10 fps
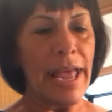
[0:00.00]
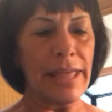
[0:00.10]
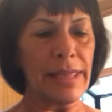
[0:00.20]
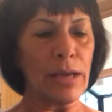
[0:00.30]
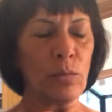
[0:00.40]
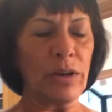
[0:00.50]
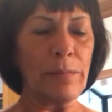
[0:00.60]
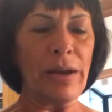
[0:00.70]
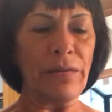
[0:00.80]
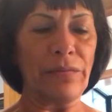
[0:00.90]
And then one
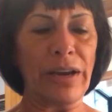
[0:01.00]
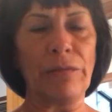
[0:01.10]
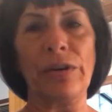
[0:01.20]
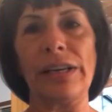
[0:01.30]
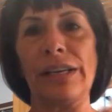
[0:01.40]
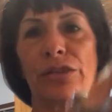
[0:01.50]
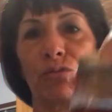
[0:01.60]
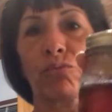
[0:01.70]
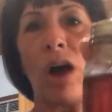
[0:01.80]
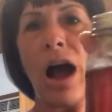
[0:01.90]
of my favorite is
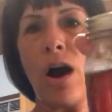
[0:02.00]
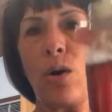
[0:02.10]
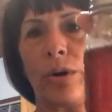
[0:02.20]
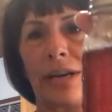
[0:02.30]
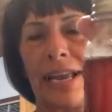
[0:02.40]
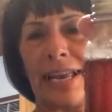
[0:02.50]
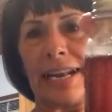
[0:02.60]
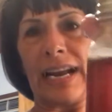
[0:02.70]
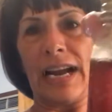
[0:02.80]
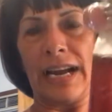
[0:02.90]
raw
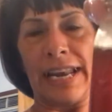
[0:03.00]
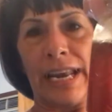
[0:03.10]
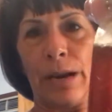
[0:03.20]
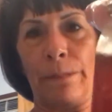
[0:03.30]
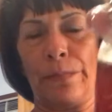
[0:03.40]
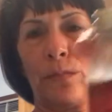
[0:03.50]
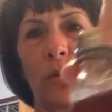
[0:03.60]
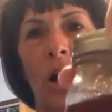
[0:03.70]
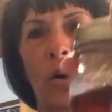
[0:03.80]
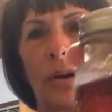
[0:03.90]
organic honey.
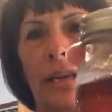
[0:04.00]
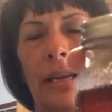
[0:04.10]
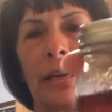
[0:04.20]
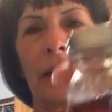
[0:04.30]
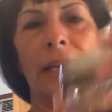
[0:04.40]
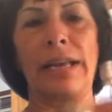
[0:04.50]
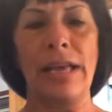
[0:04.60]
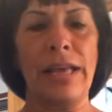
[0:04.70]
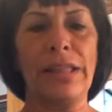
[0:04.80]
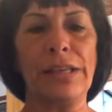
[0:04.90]
Raw organic honey.
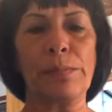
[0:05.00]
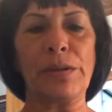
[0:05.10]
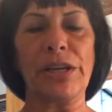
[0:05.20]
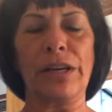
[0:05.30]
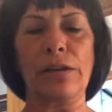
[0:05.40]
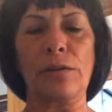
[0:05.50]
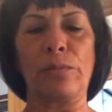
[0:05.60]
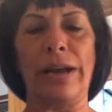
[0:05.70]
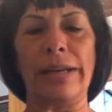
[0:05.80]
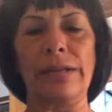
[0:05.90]
This particular
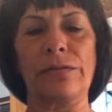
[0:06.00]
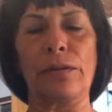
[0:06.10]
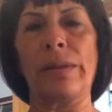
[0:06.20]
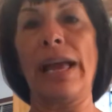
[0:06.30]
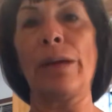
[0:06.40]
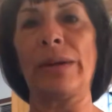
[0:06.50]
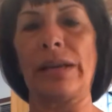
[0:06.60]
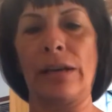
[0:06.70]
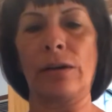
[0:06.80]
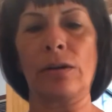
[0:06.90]
brand is from Hemet
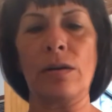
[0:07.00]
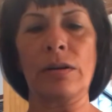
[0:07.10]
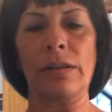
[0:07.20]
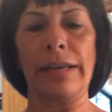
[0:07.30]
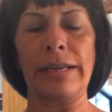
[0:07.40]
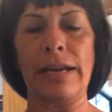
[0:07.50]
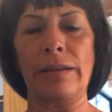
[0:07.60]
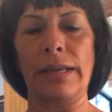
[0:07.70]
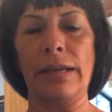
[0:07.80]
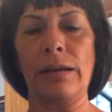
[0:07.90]
here locally down
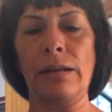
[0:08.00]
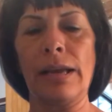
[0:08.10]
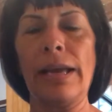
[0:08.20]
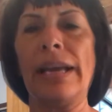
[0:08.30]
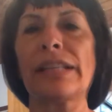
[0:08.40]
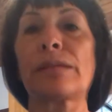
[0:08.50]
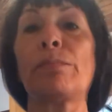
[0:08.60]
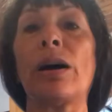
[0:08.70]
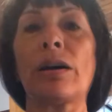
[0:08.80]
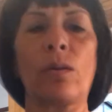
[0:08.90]
the hill. It's
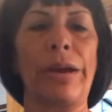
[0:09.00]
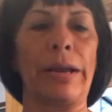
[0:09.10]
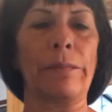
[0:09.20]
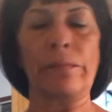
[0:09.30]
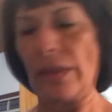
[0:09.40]
buckwheat.